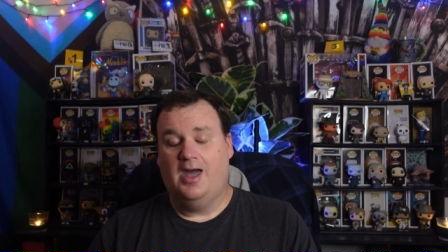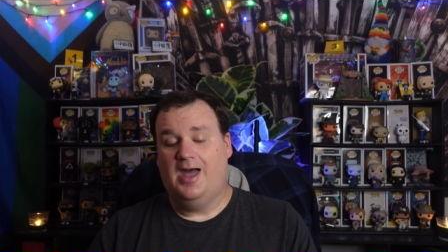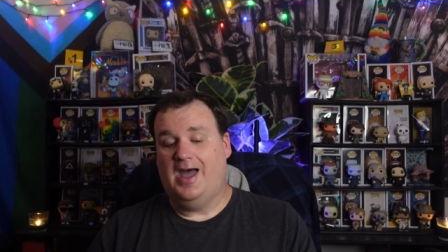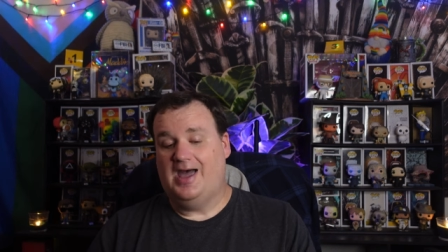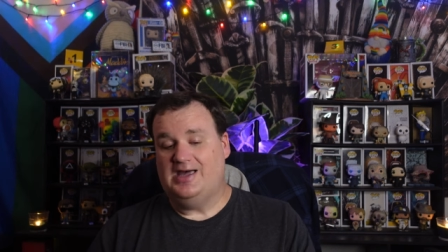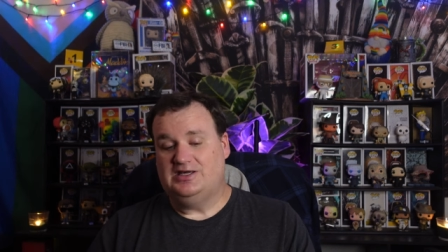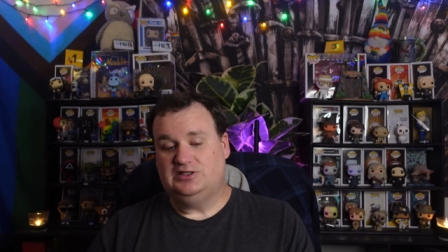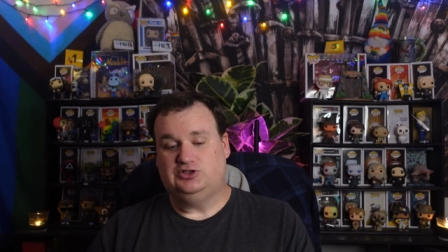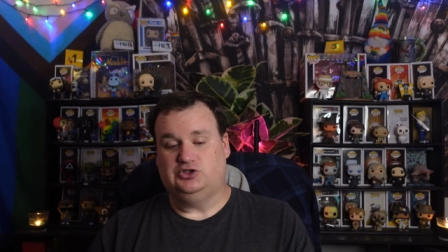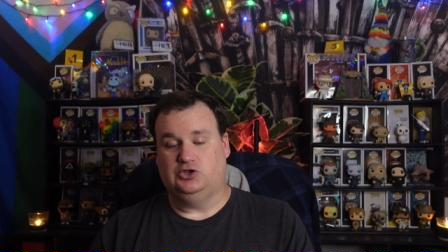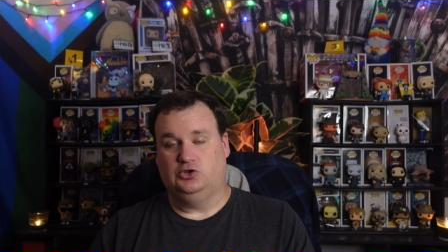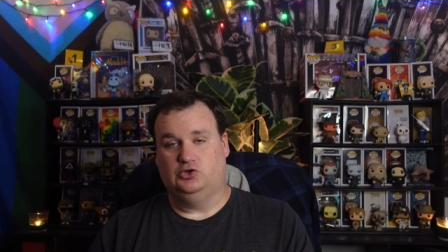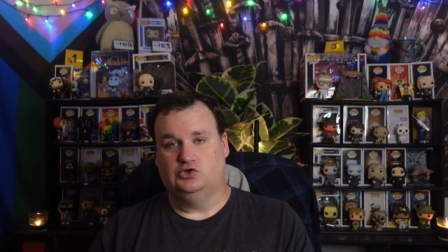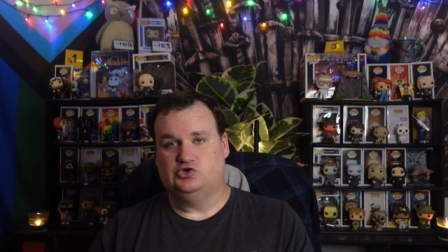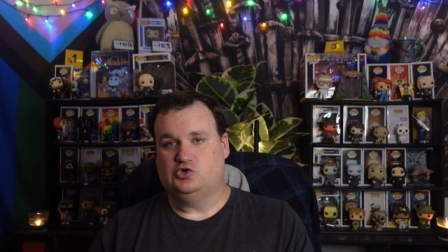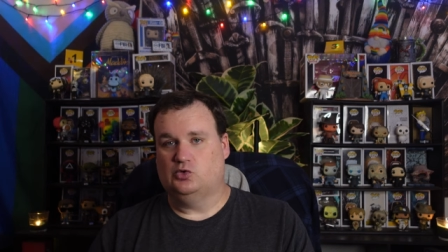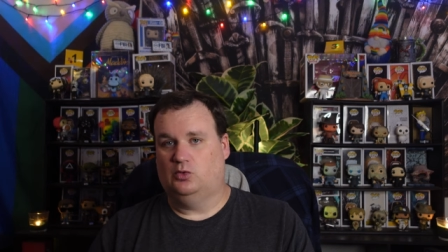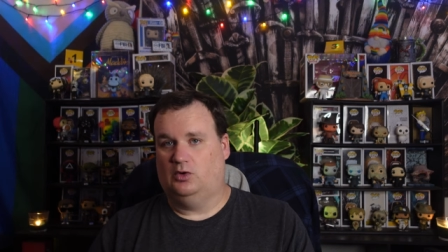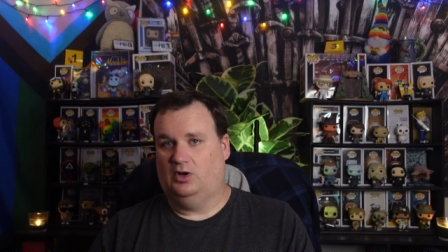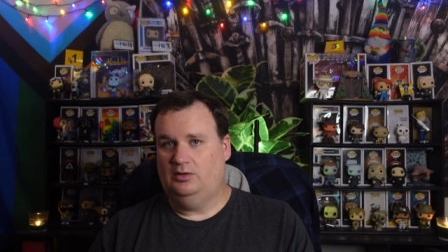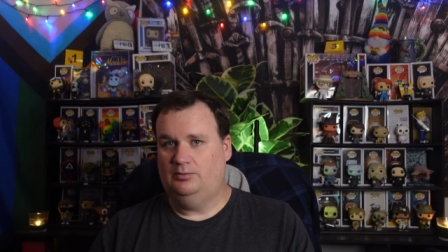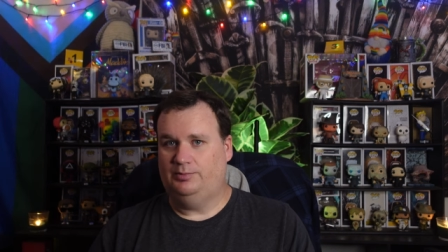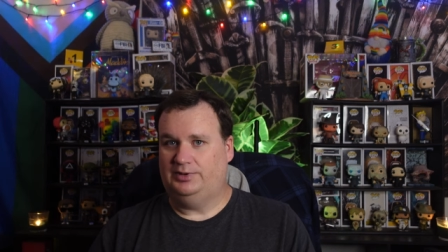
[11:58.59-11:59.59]
As
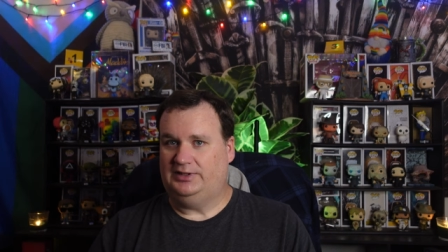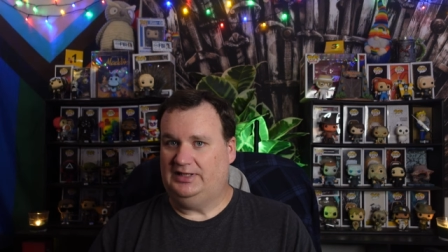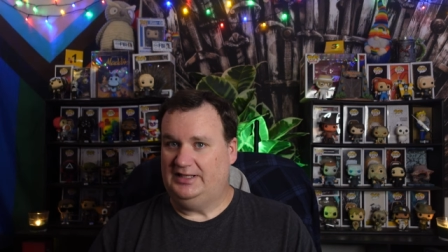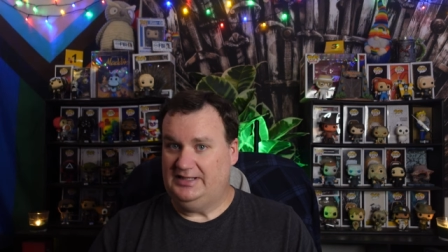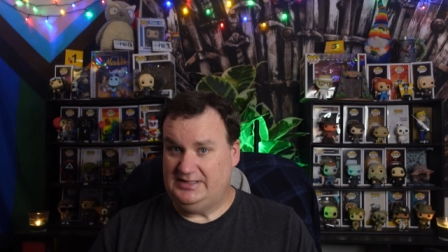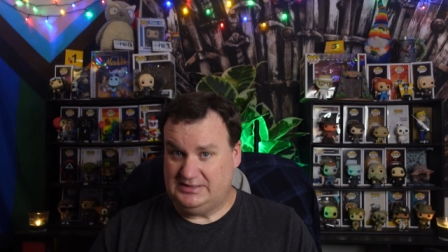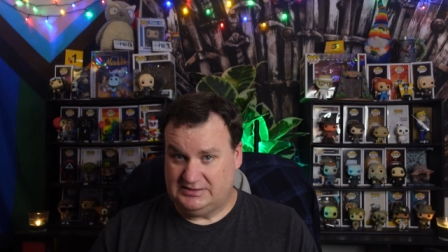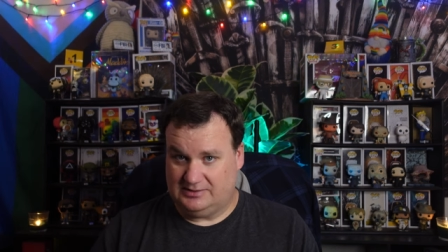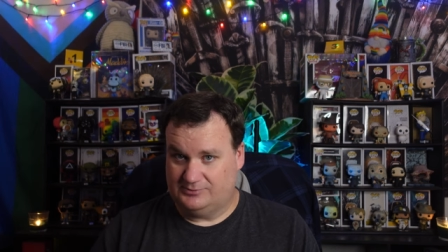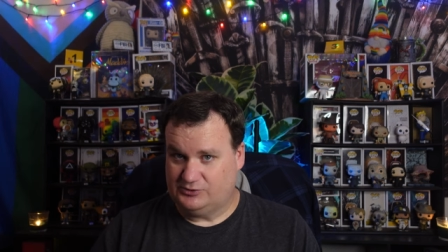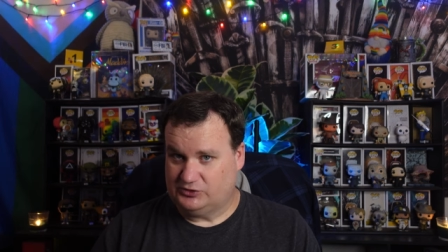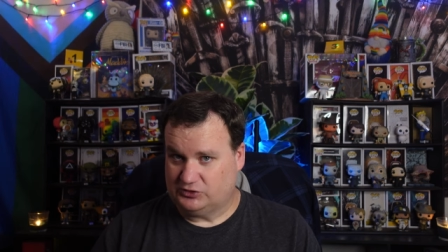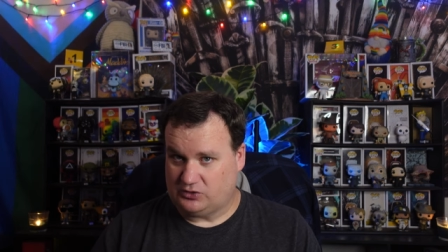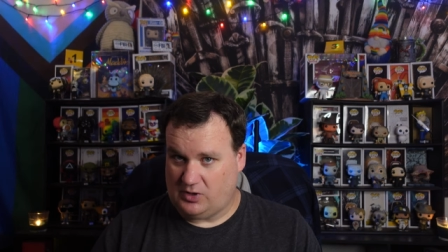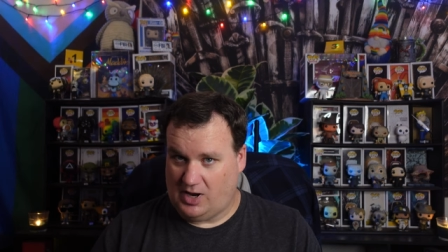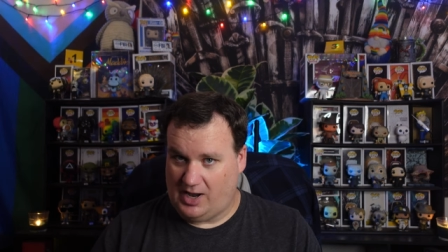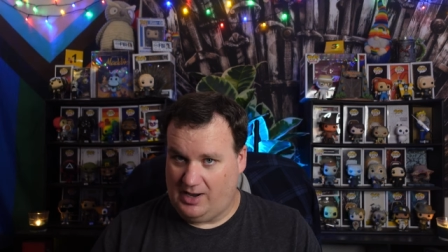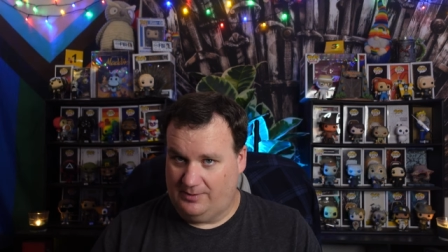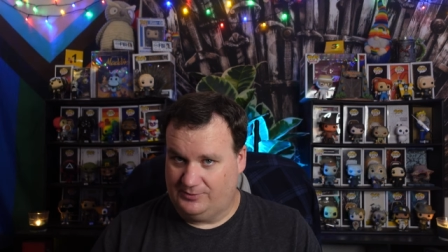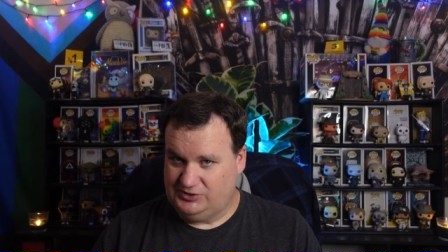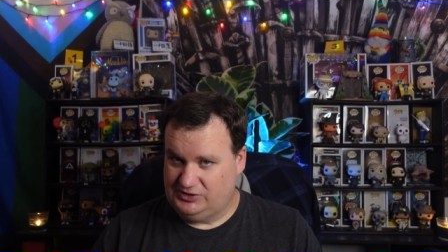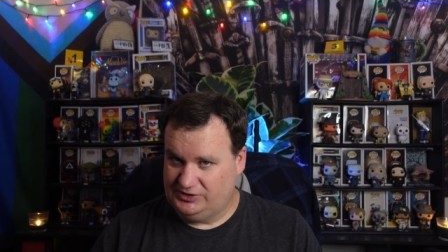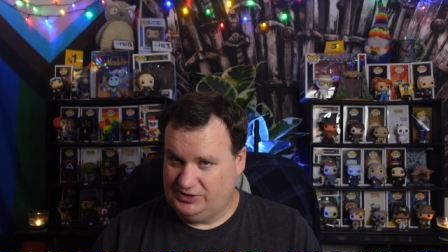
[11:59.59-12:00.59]
usual, please
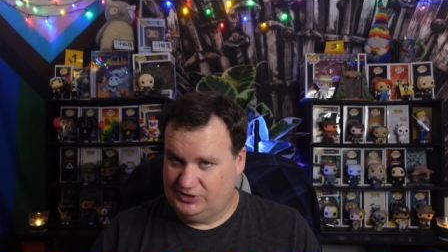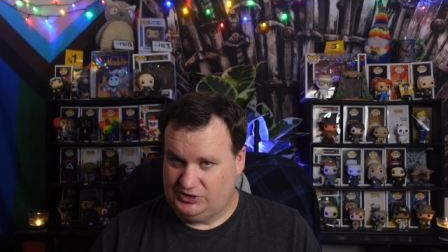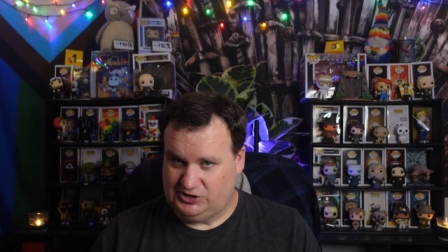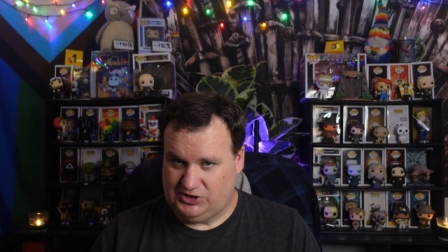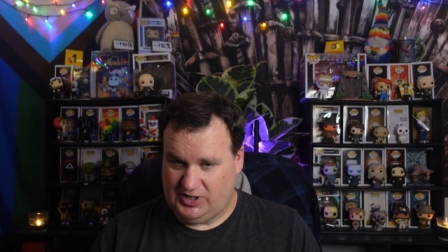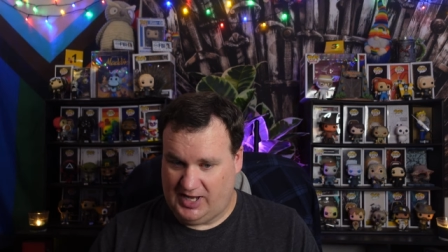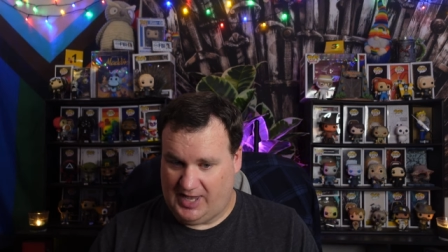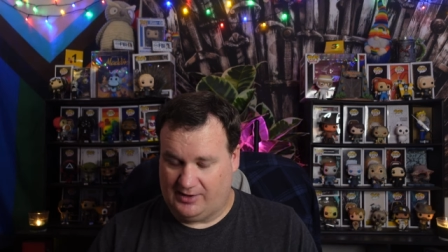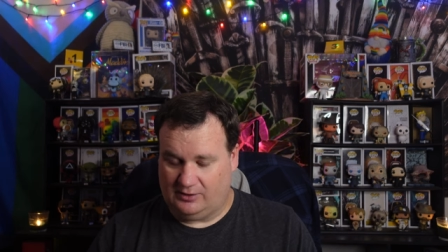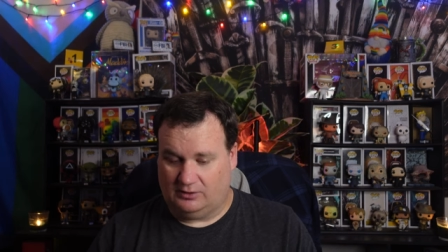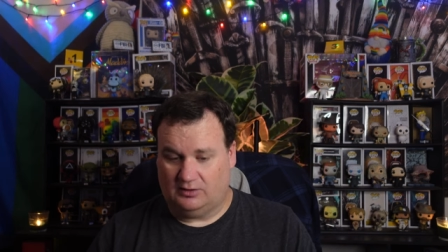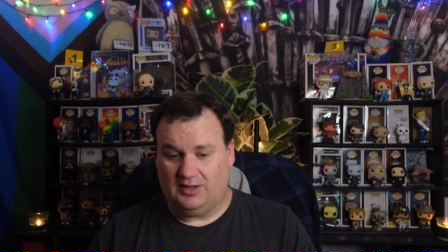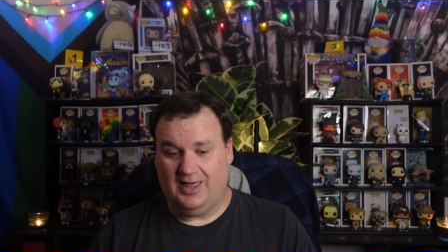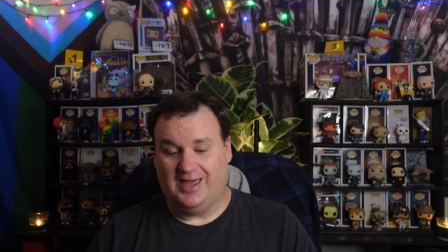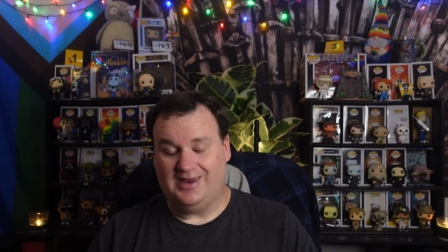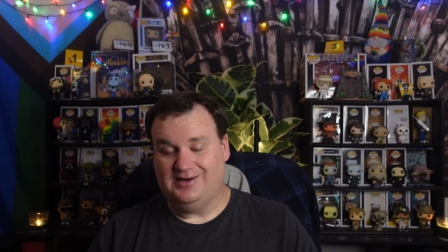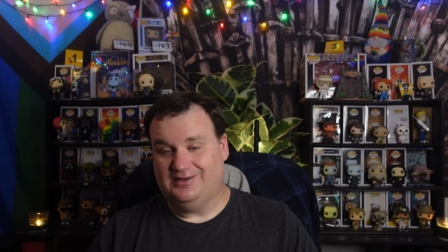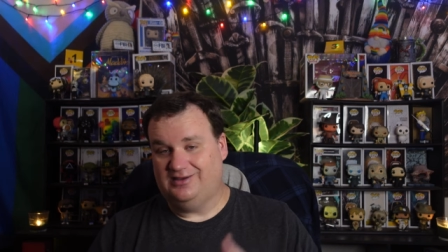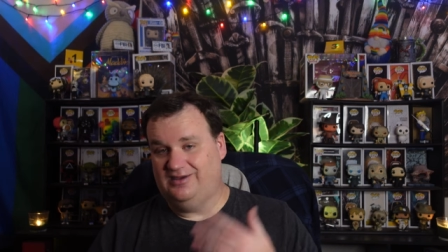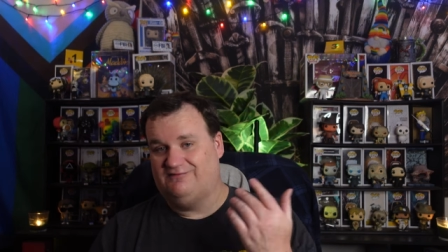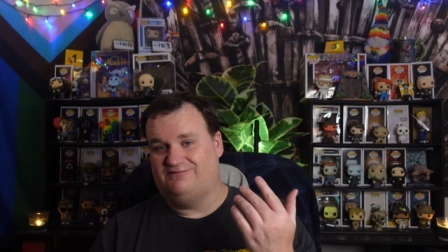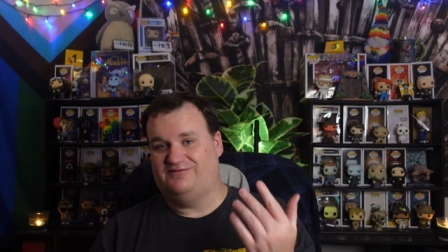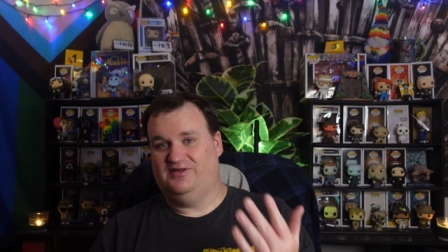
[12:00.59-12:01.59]
subscribe to the channel
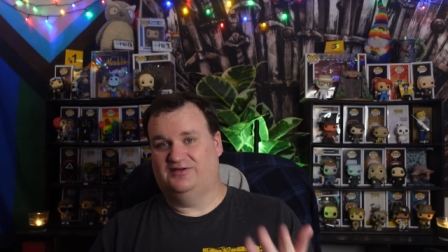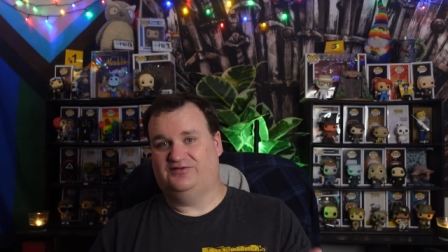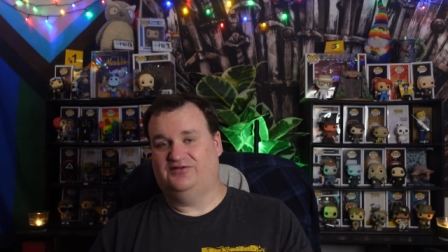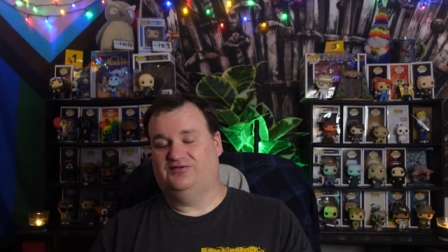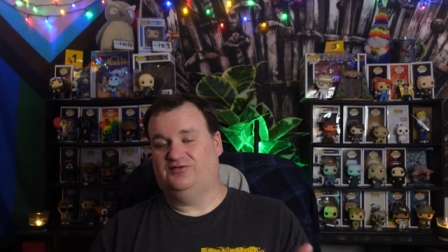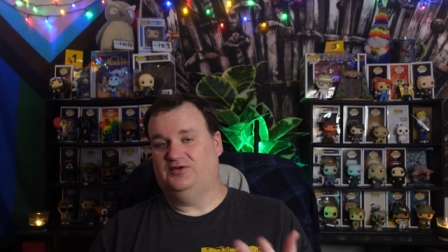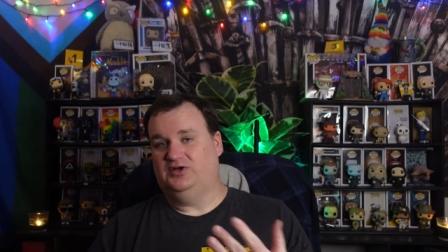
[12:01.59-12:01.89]
and give this